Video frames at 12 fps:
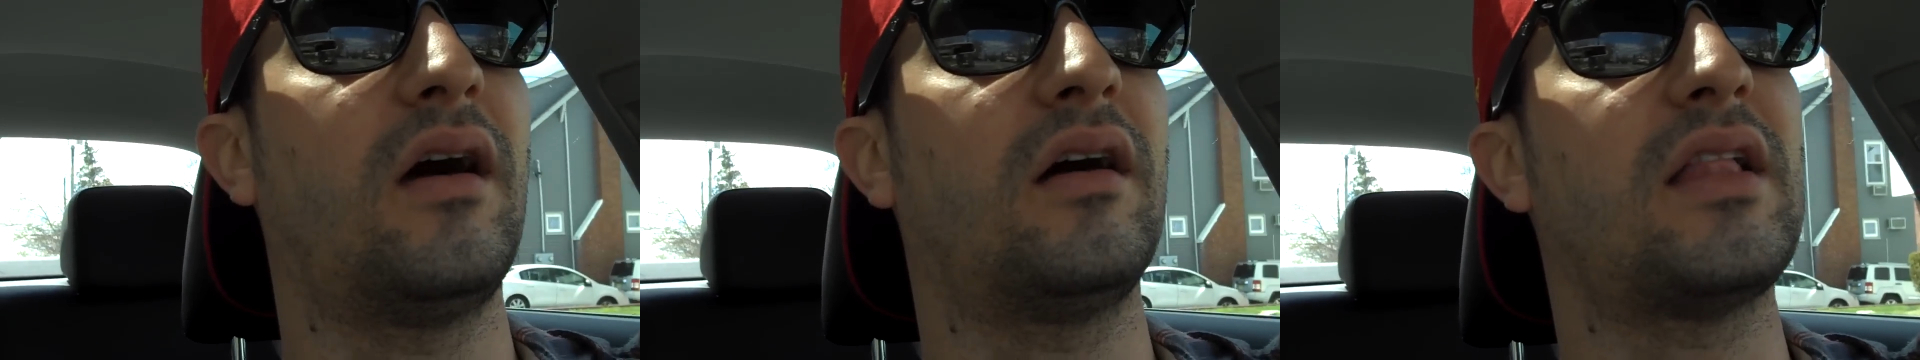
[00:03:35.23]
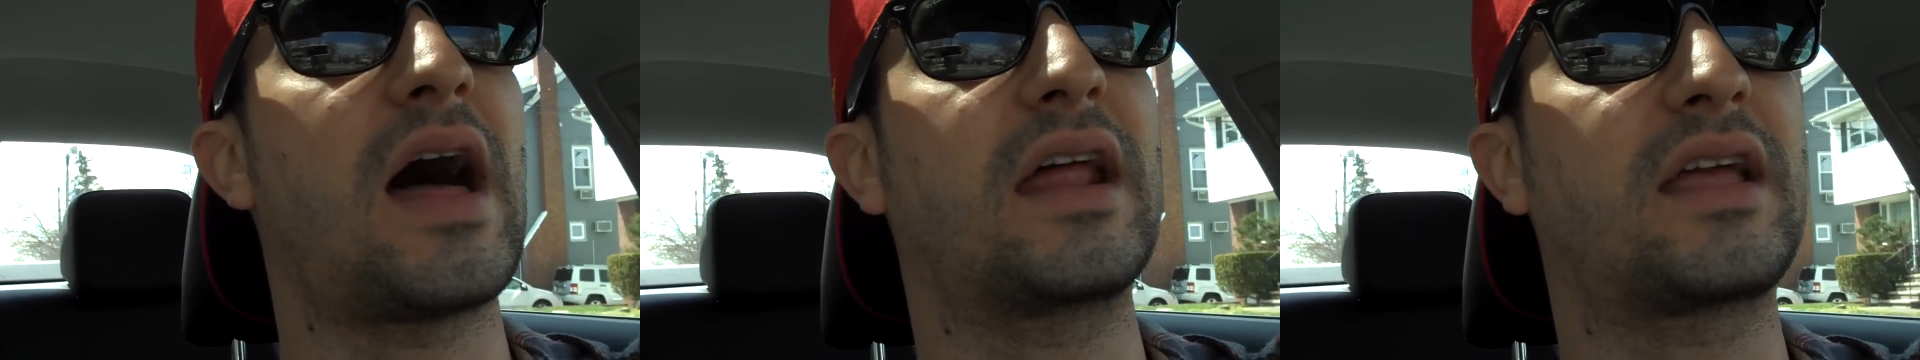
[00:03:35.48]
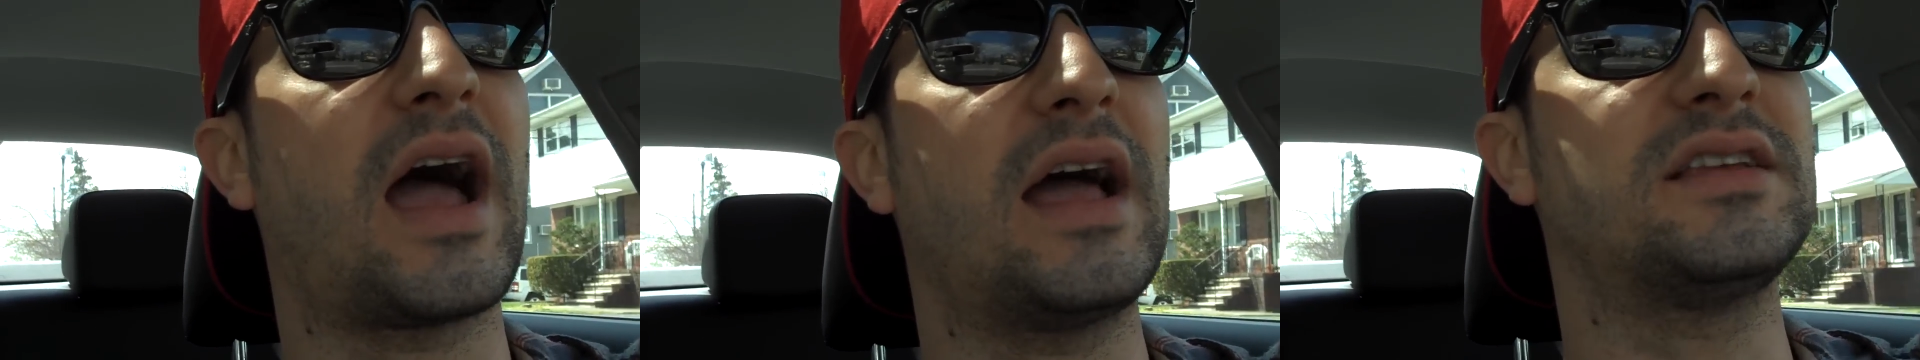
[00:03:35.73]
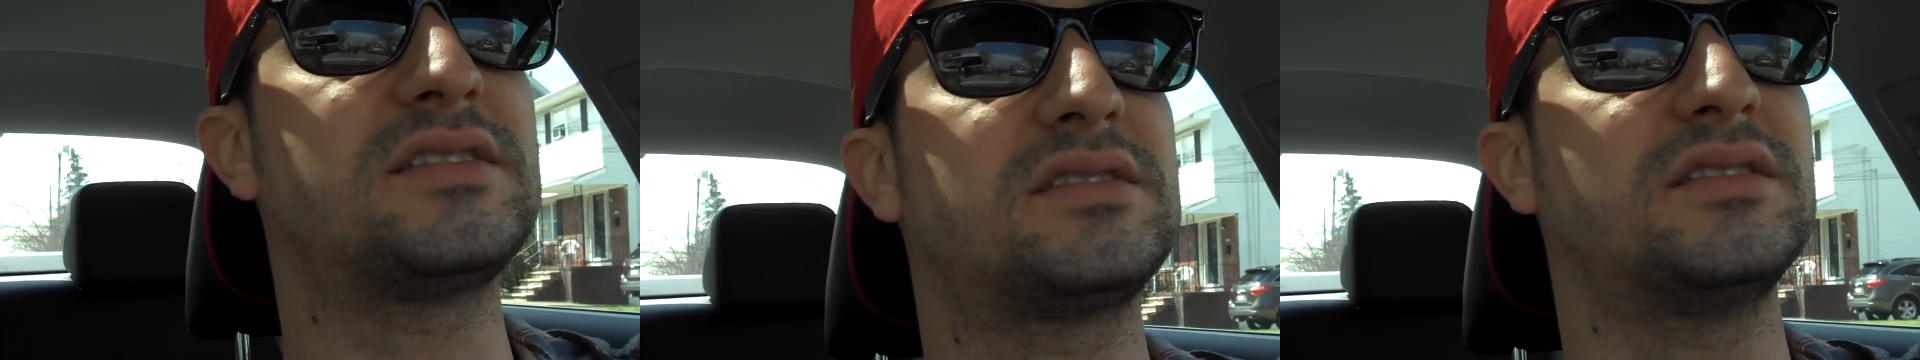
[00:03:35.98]
a lot of
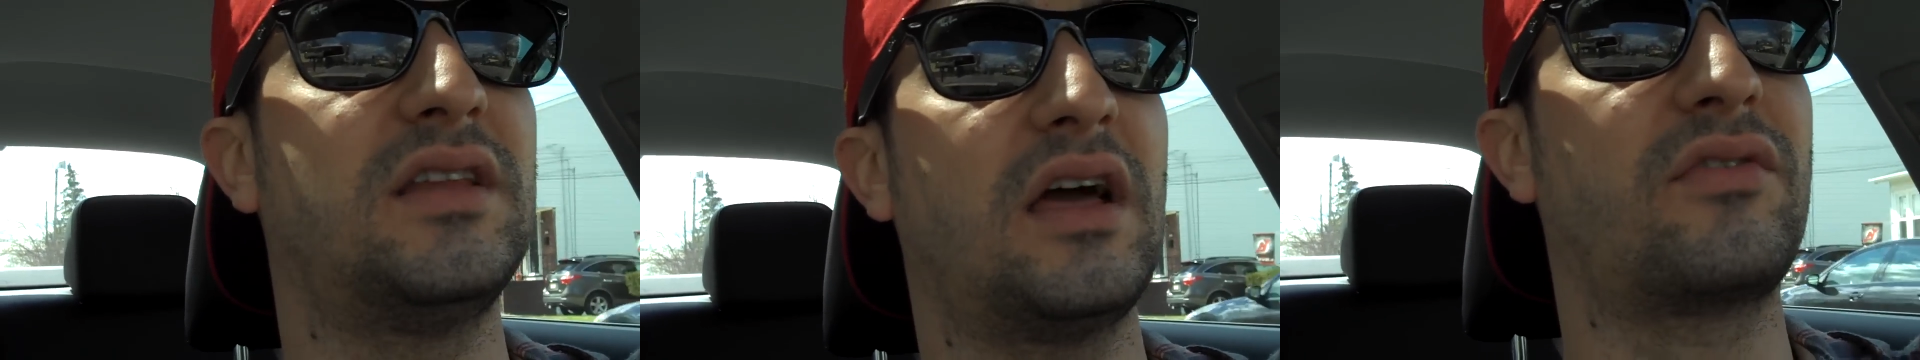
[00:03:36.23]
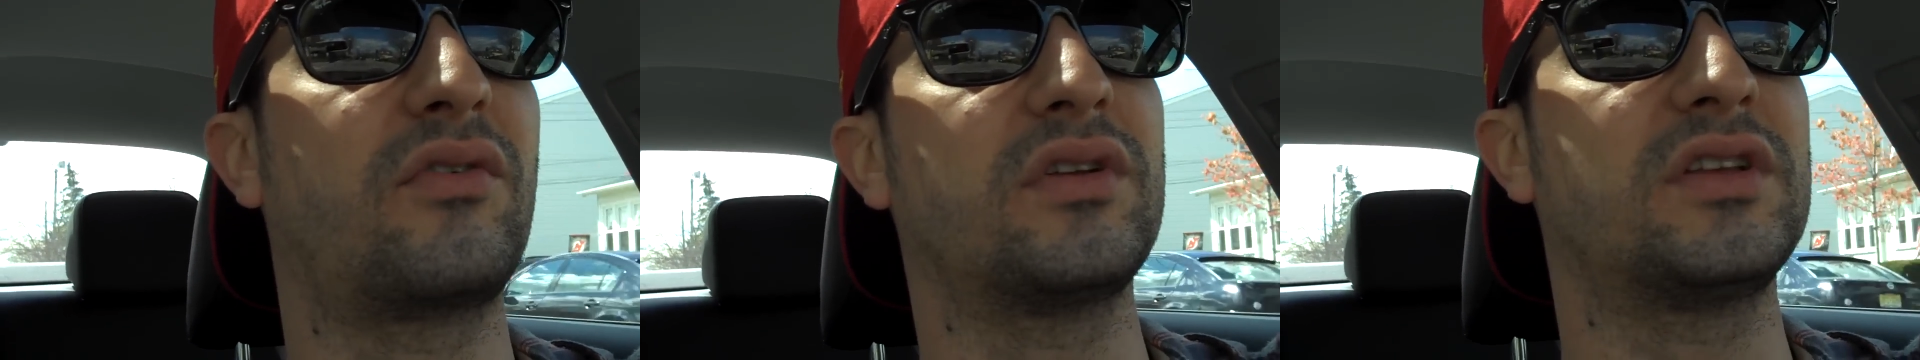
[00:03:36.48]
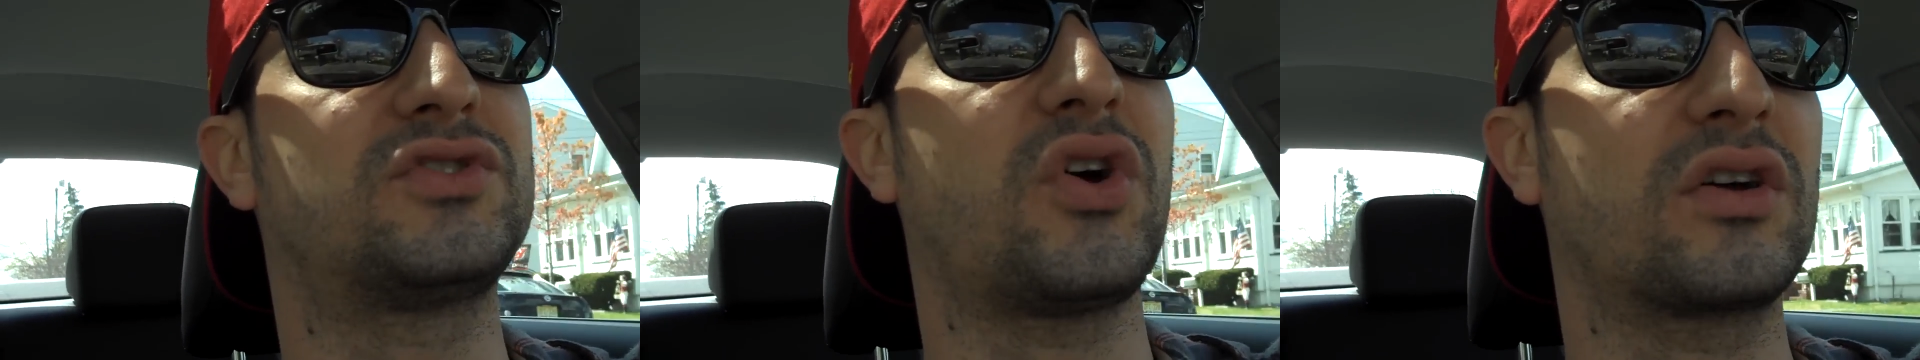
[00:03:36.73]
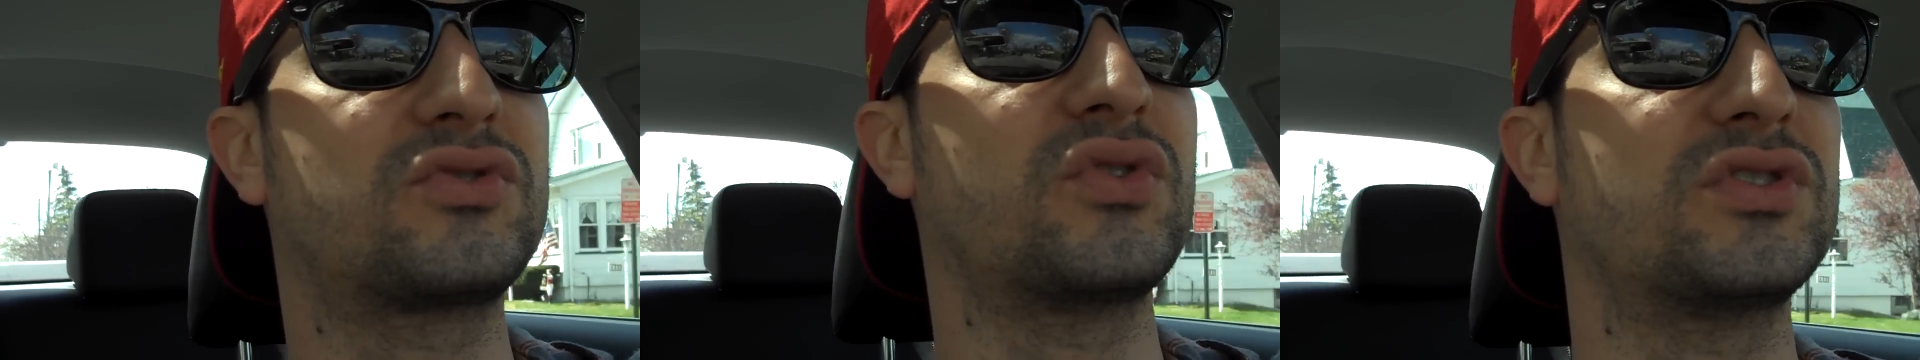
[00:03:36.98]
guys never really
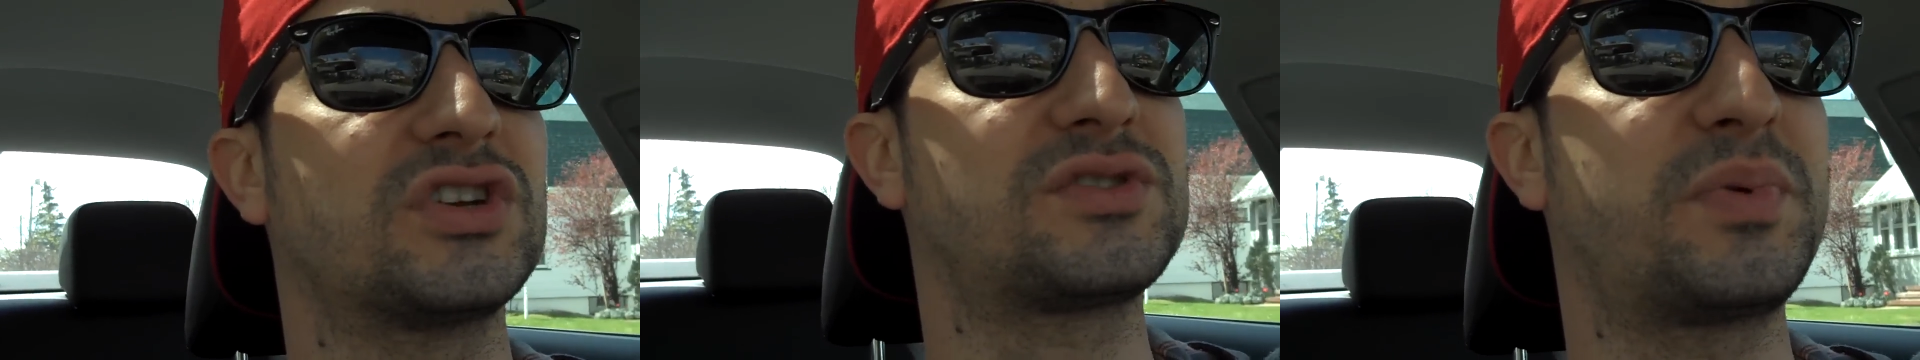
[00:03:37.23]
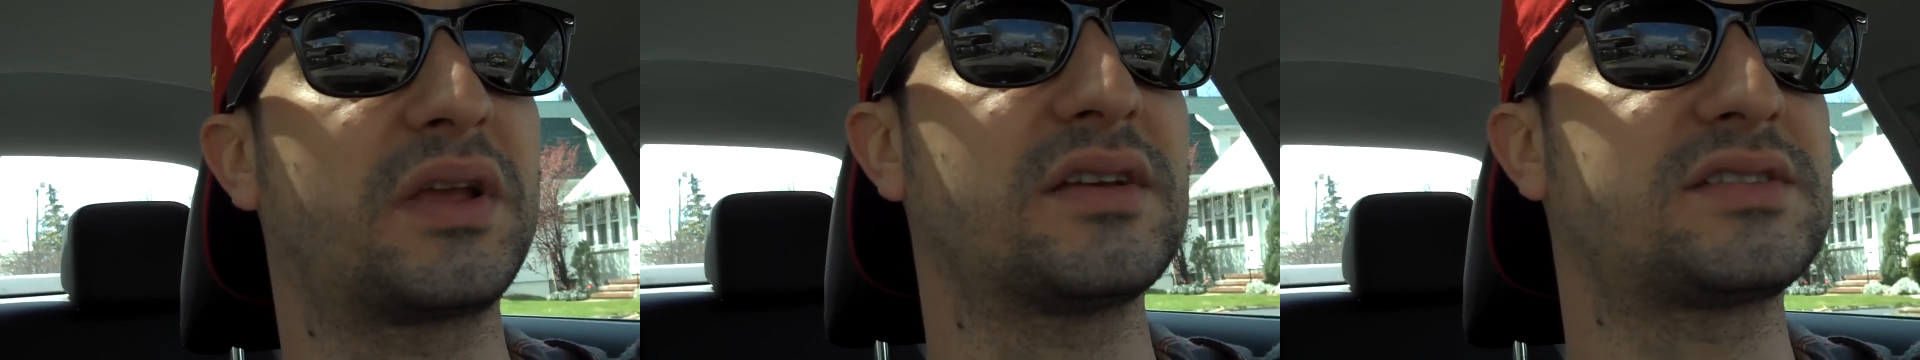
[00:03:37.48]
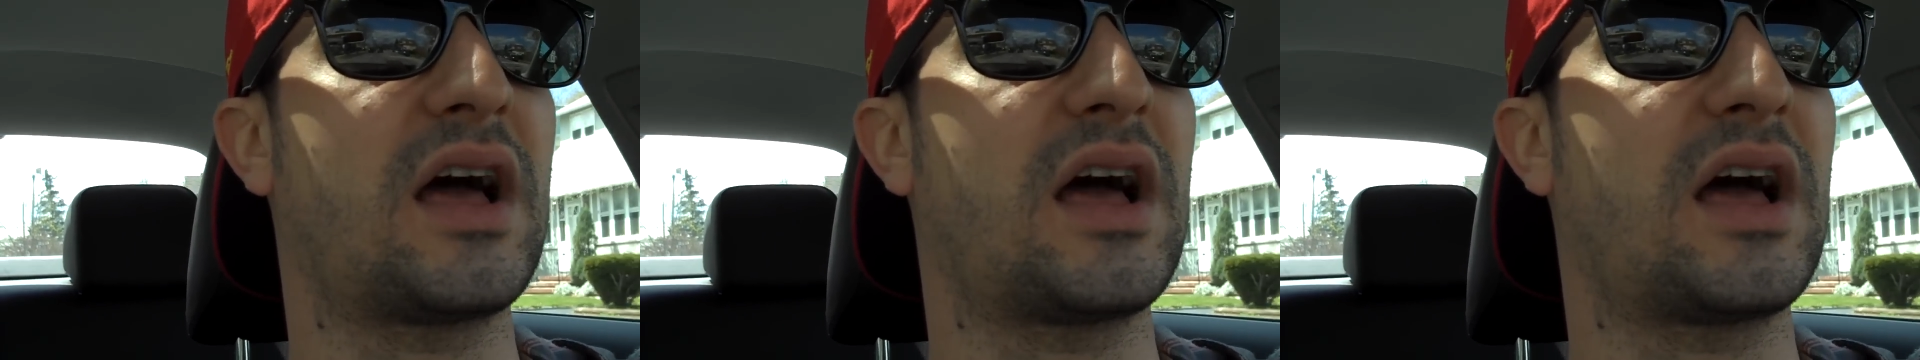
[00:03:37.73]
talked to her just because